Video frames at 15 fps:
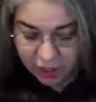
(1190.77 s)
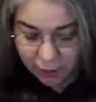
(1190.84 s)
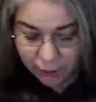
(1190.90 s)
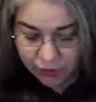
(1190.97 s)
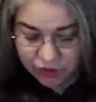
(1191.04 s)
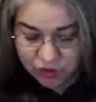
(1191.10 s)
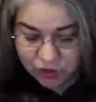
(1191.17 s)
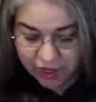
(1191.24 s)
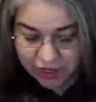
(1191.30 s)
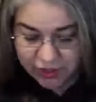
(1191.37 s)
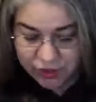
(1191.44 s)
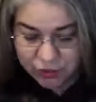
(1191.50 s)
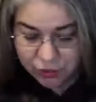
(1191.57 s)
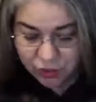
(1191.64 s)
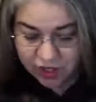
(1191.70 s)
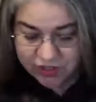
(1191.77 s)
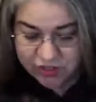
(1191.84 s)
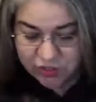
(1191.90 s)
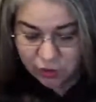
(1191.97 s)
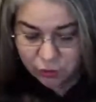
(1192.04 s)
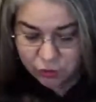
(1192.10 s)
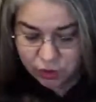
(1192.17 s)
"I will try to
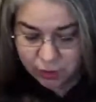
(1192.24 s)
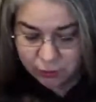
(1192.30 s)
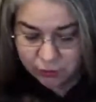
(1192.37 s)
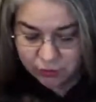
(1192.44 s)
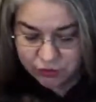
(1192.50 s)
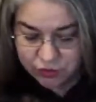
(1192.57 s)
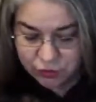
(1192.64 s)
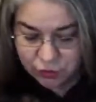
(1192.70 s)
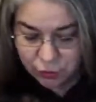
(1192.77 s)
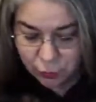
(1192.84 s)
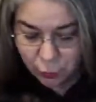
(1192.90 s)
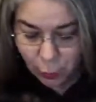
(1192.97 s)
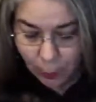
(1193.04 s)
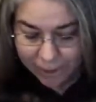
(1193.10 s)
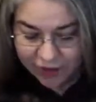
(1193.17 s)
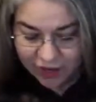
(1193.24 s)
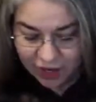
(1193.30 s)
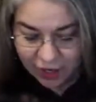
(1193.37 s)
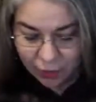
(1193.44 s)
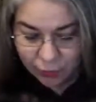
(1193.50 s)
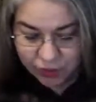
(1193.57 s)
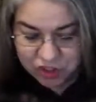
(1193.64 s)
cause no trouble to you.
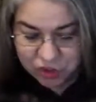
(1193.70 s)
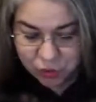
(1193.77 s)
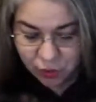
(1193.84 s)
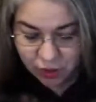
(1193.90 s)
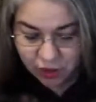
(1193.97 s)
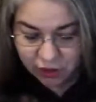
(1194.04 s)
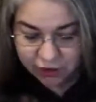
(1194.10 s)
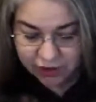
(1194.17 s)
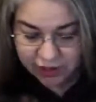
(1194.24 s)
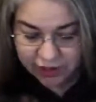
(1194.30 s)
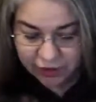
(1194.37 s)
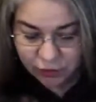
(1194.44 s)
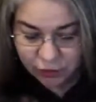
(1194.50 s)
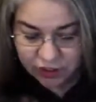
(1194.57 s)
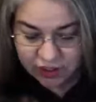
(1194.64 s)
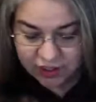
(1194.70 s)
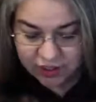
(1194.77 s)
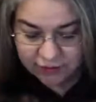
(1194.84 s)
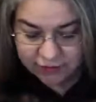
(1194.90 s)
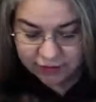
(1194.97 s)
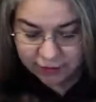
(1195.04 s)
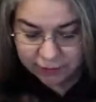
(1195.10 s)
I wish you all a good
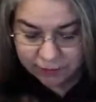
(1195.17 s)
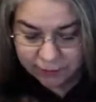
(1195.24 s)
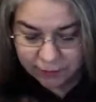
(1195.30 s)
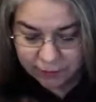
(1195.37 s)
evening."